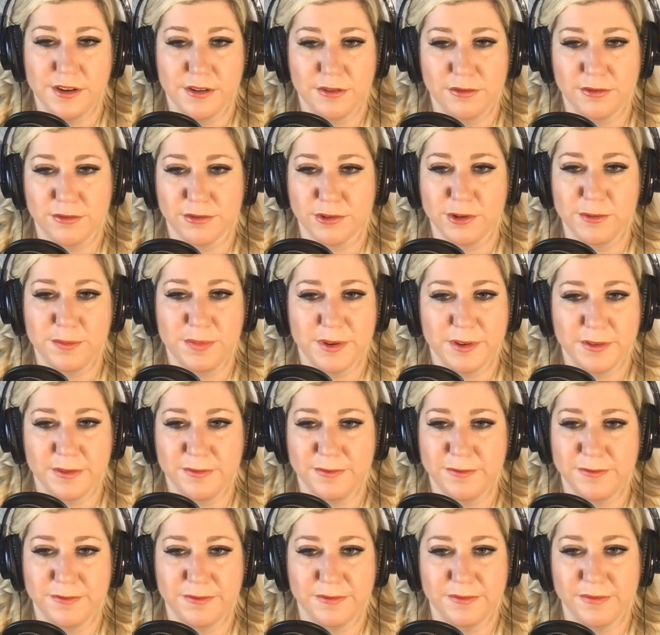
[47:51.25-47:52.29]
group
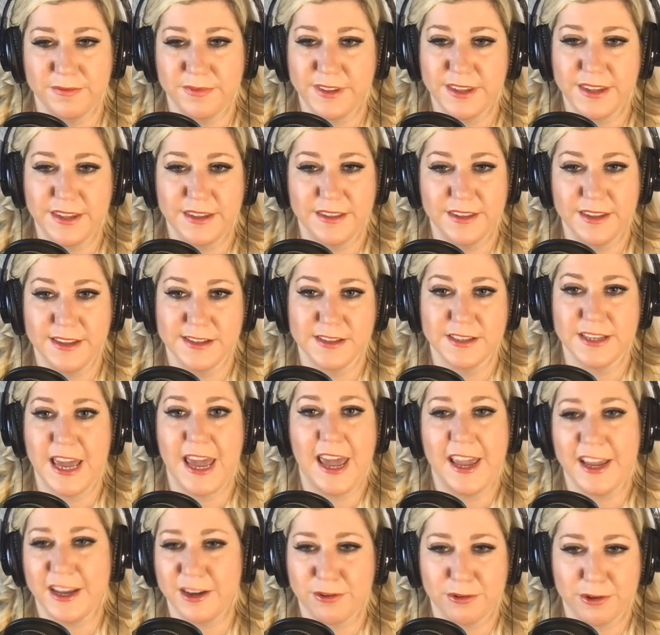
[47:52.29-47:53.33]
of his
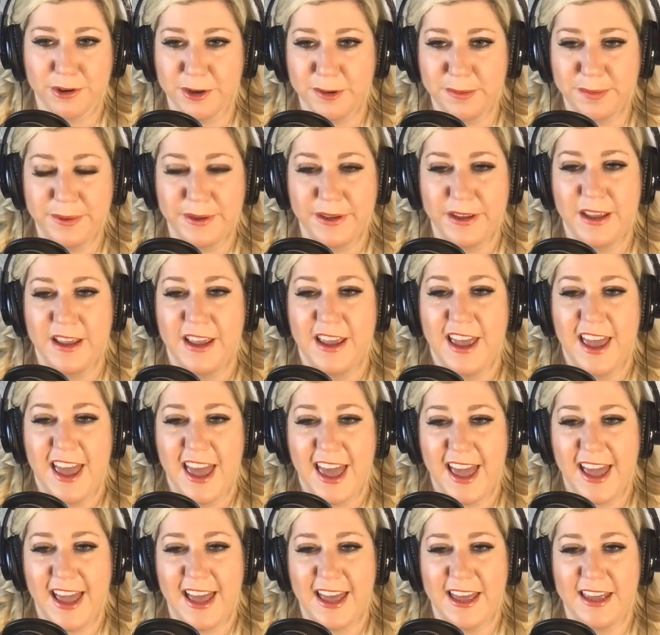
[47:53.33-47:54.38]
gang group,
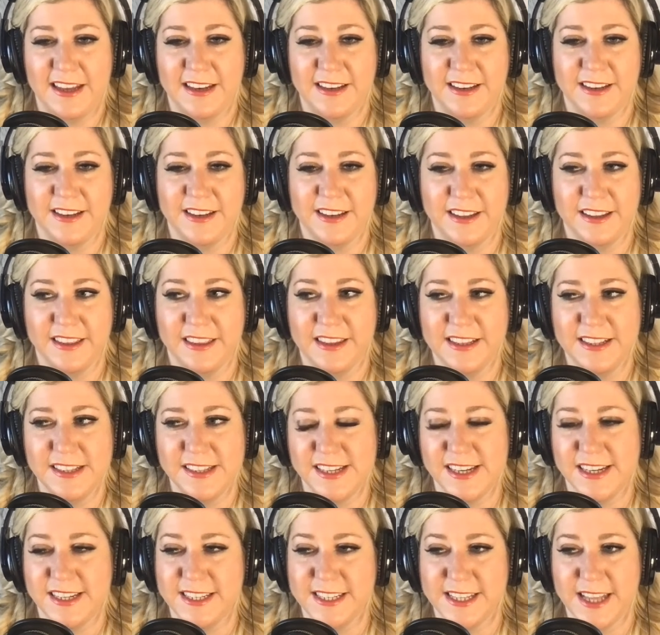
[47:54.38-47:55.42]
and
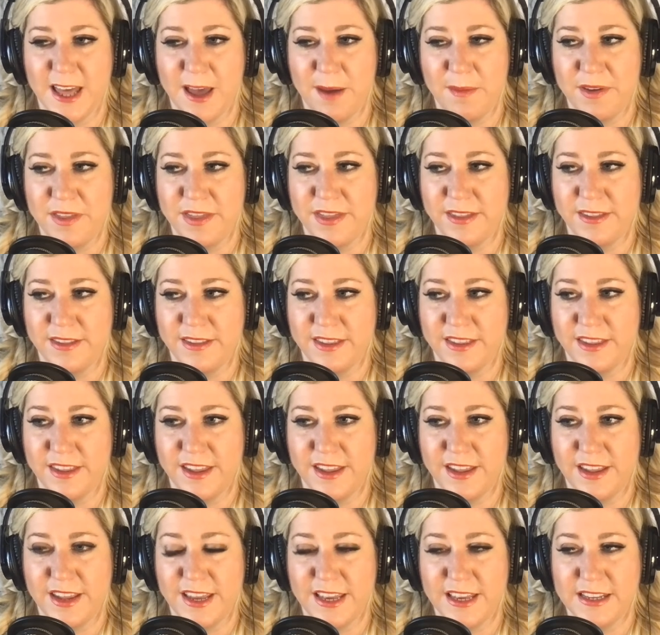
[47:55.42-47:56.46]
listening to them. And
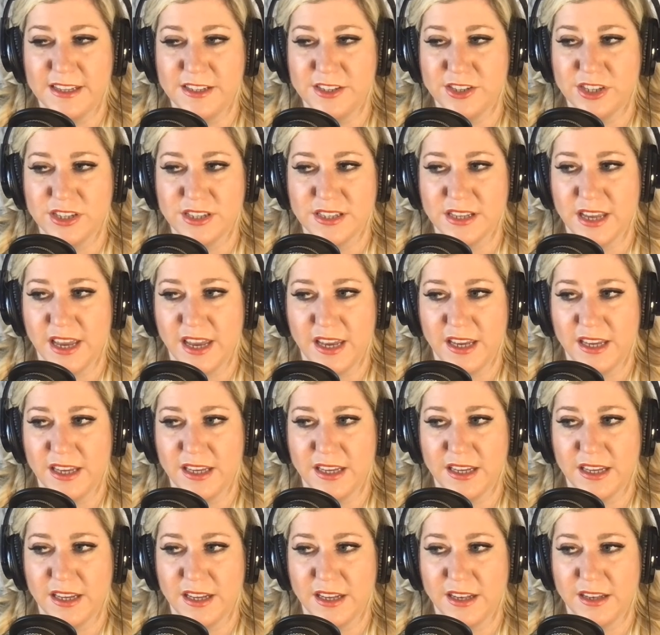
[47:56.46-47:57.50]
he's just like,
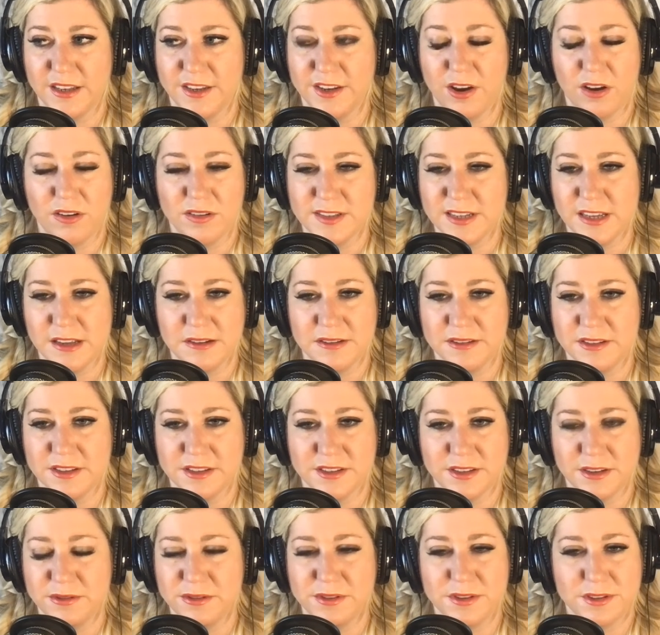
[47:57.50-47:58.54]
y'all sound
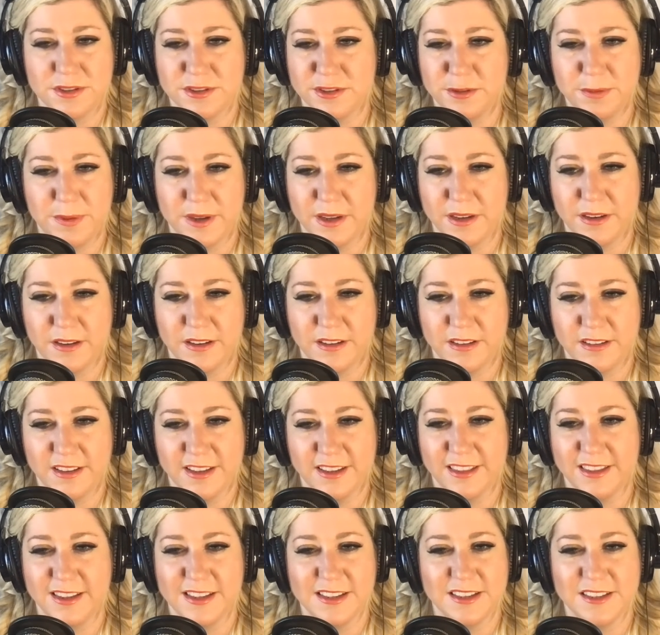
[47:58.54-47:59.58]
so stupid.
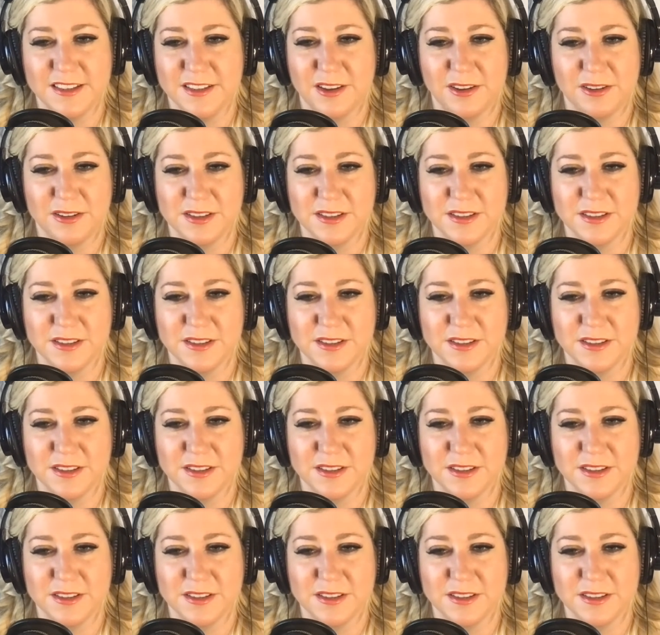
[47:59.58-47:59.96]
Like, this is all